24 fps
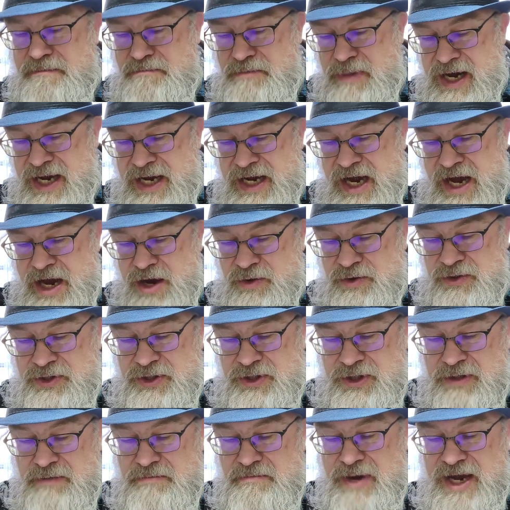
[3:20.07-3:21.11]
My
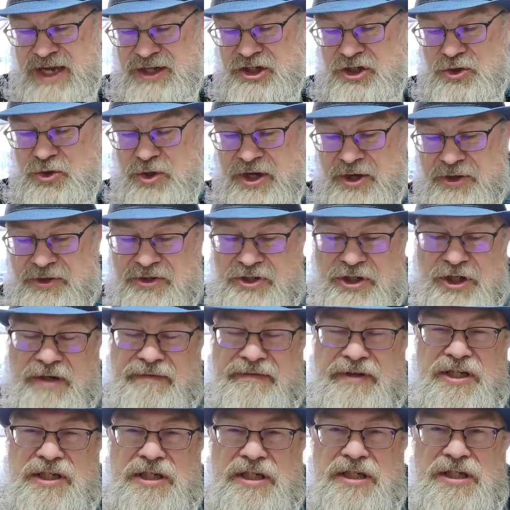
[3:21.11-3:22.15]
House, Mat-Su Health
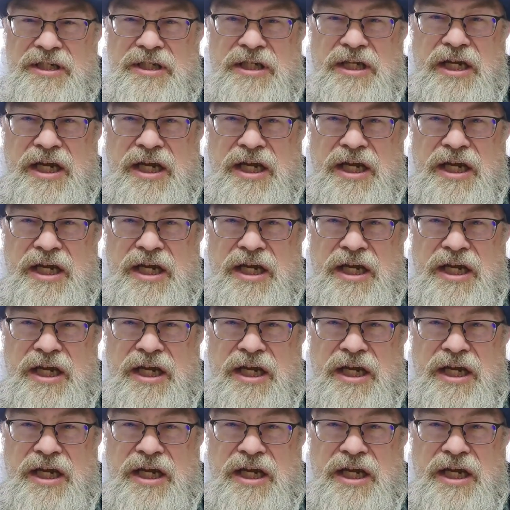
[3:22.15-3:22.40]
Services,